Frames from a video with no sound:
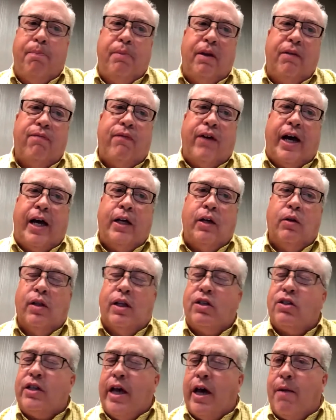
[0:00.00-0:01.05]
beef value
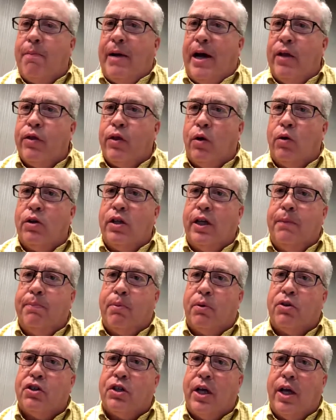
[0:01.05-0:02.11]
that's down about
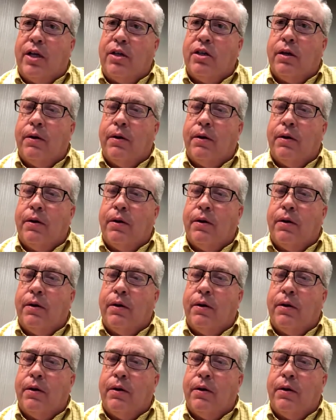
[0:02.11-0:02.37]
13%.